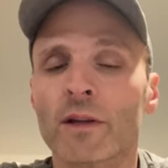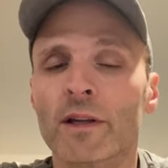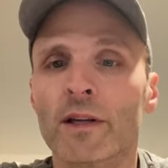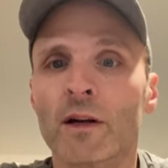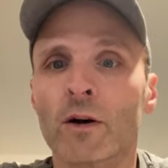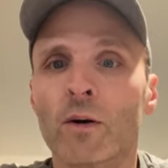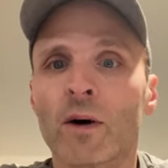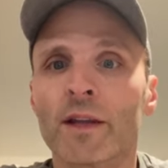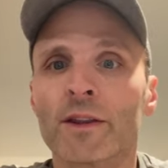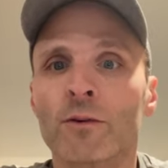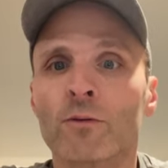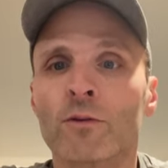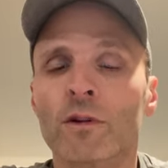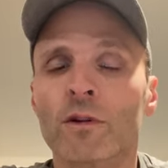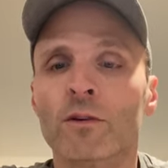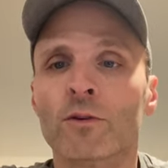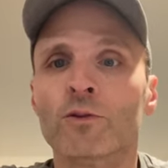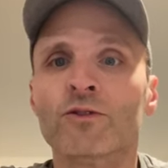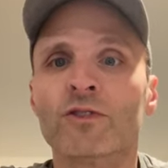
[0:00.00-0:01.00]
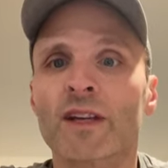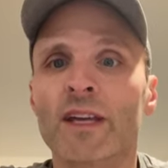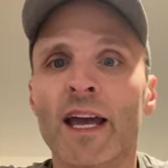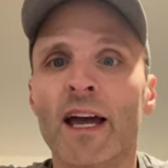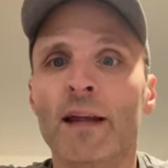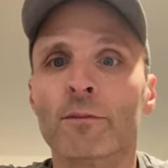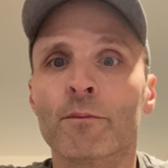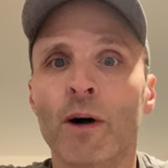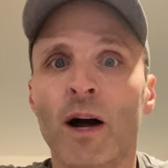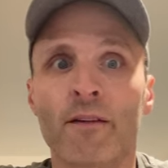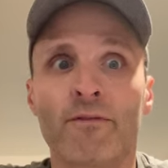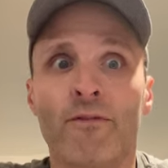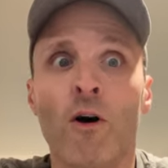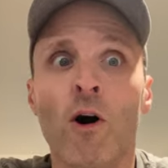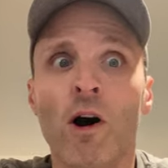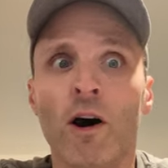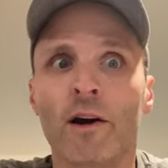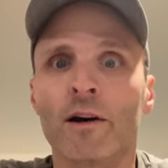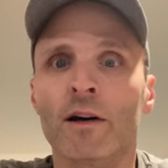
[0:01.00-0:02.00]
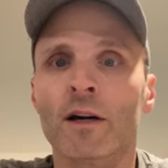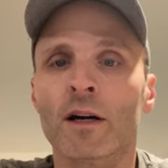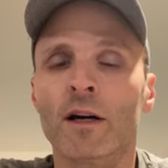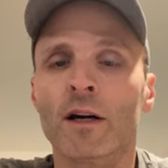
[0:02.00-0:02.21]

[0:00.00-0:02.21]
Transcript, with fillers: you know, on the losing end by far